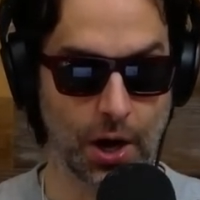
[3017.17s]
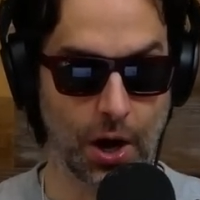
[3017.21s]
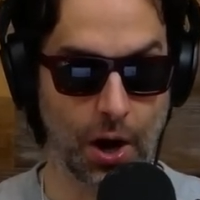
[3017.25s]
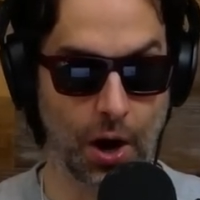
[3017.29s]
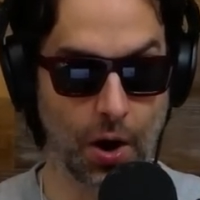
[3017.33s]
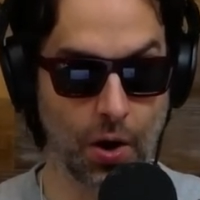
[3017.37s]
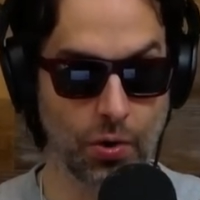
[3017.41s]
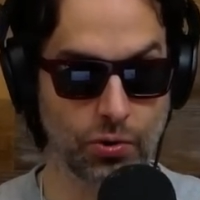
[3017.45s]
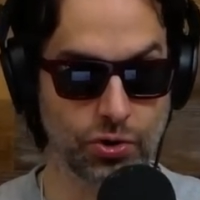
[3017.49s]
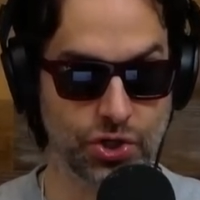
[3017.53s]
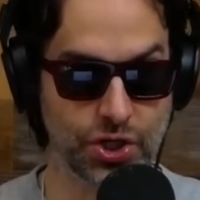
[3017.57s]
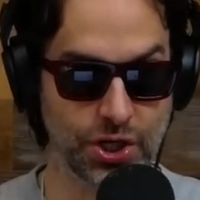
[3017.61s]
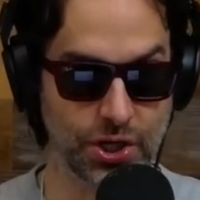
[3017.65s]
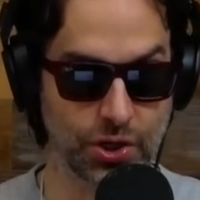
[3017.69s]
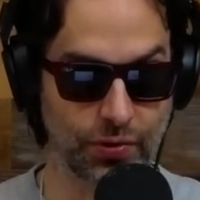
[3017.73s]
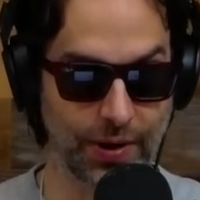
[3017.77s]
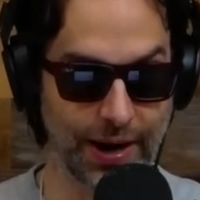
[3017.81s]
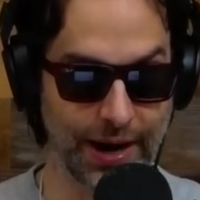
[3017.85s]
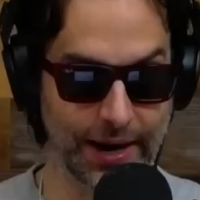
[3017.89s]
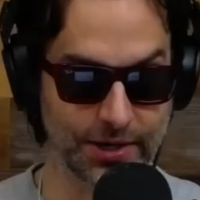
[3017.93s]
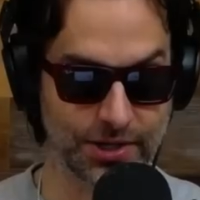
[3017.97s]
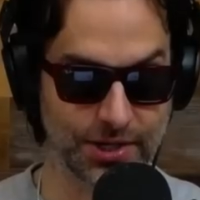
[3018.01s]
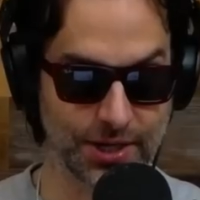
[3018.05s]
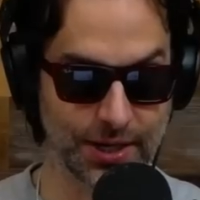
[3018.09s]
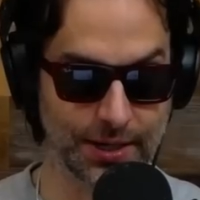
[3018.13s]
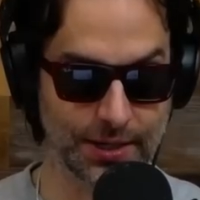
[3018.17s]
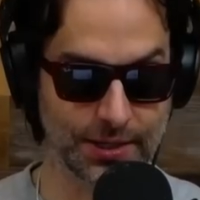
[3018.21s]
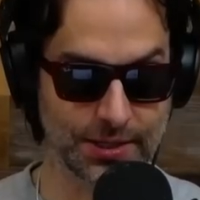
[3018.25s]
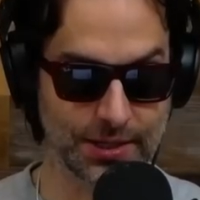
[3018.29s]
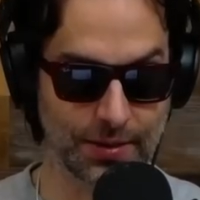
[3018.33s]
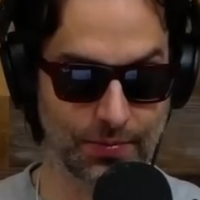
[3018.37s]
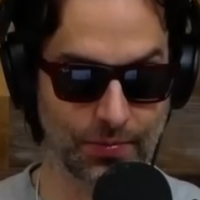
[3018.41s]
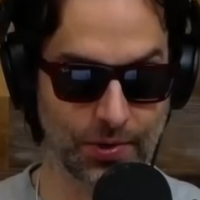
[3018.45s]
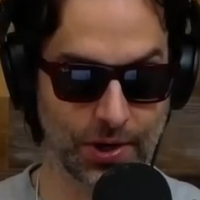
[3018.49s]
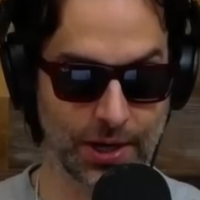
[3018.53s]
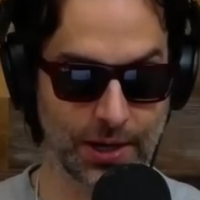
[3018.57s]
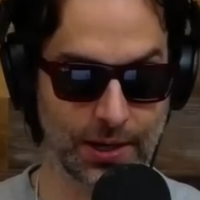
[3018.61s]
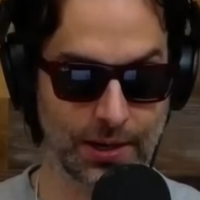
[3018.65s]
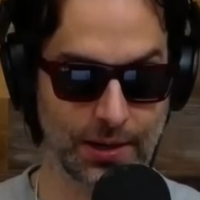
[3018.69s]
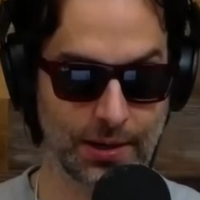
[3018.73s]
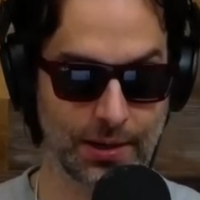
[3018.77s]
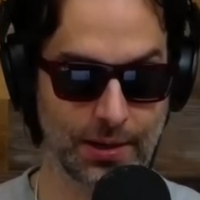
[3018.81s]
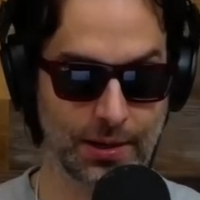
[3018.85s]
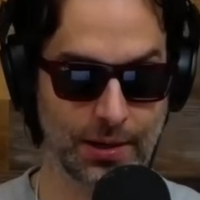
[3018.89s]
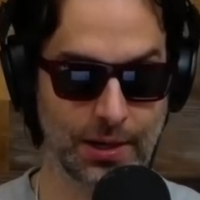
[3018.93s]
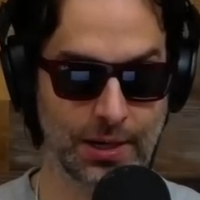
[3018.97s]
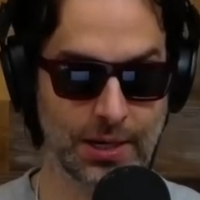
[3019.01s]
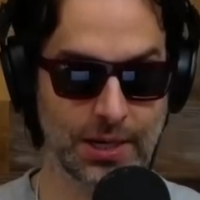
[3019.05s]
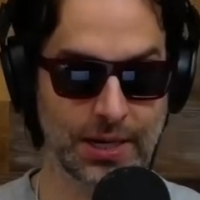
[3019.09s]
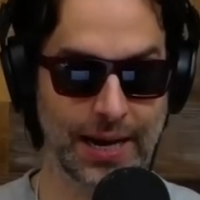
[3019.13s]
Oh, she crashed into someone?
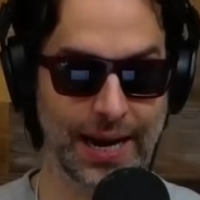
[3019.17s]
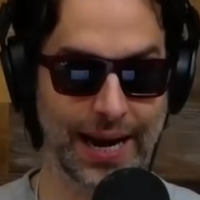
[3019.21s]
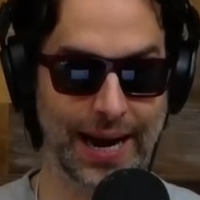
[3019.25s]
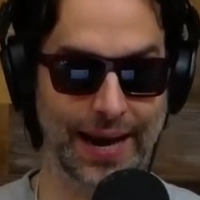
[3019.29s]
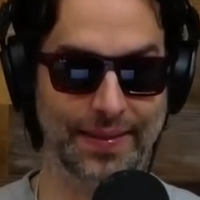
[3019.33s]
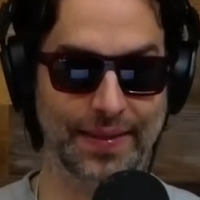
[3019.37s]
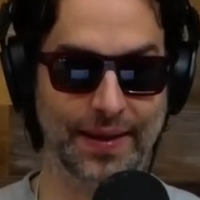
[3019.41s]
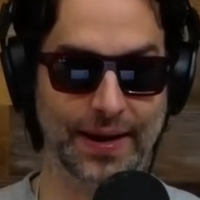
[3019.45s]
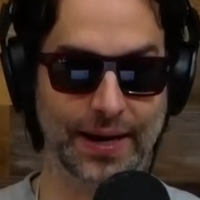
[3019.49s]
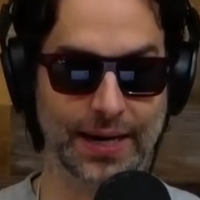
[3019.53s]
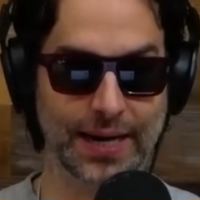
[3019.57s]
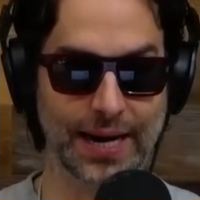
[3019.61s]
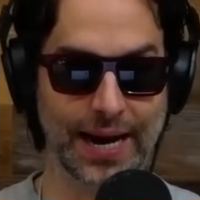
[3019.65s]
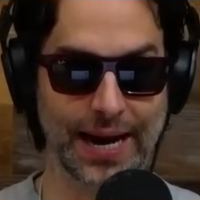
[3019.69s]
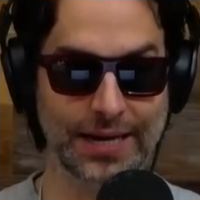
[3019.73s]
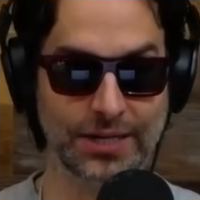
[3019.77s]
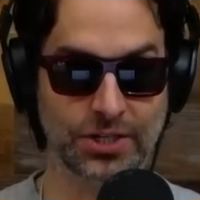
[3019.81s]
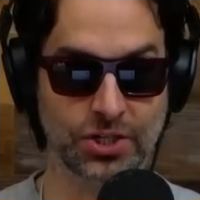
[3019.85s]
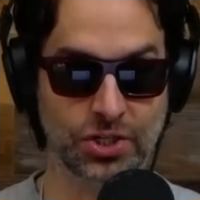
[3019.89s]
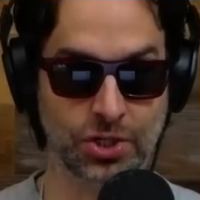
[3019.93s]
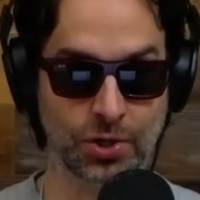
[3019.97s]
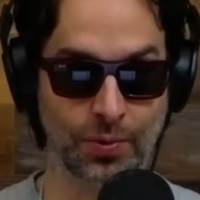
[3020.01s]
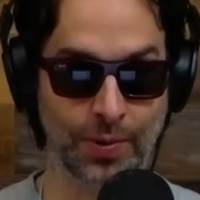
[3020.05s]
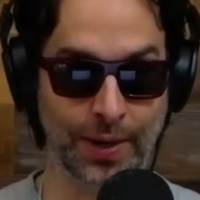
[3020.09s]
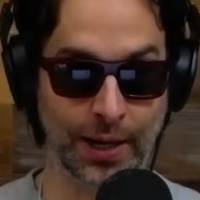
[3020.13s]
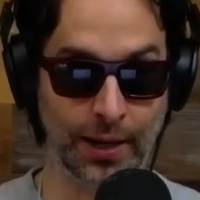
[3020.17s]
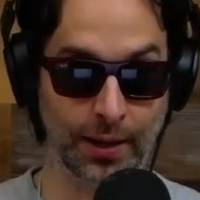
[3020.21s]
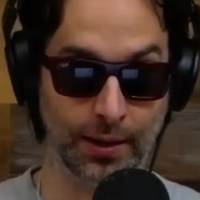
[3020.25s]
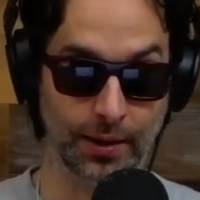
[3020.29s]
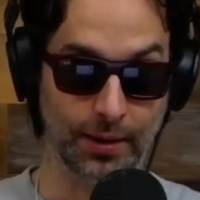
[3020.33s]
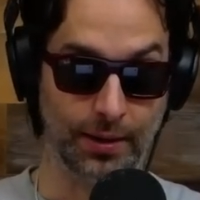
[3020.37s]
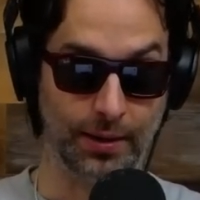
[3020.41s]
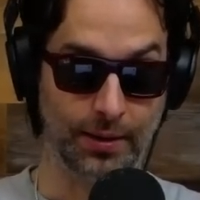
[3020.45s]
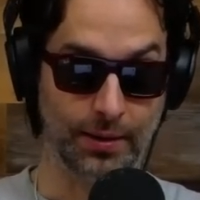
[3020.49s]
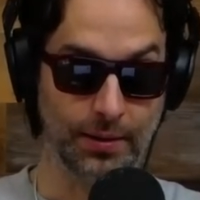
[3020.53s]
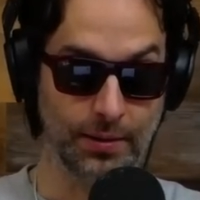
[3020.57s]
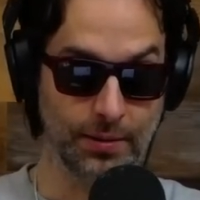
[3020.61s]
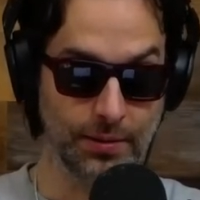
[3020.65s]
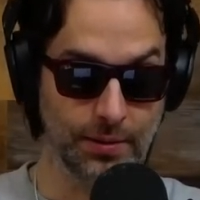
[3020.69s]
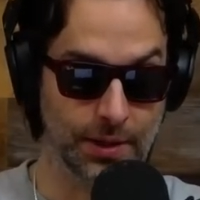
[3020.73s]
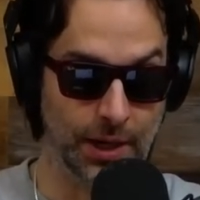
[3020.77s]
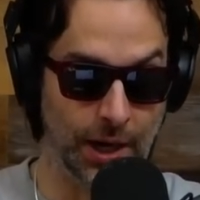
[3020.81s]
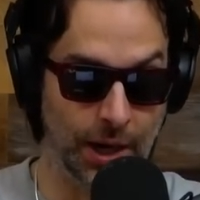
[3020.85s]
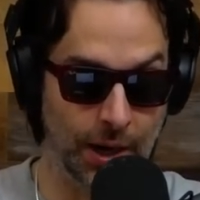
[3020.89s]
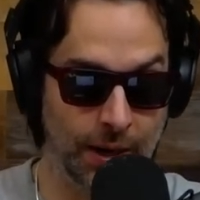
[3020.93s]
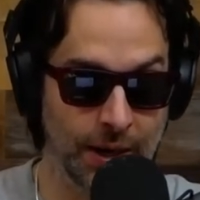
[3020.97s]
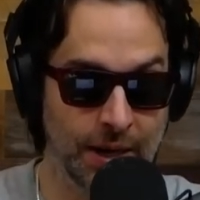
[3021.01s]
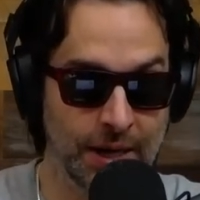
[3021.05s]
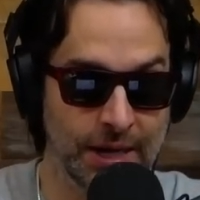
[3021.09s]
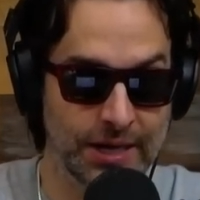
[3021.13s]
And then a guy suing
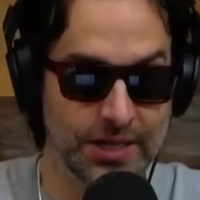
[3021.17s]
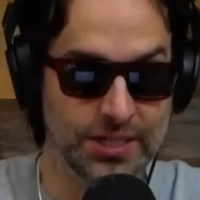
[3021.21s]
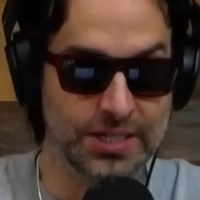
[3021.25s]
her.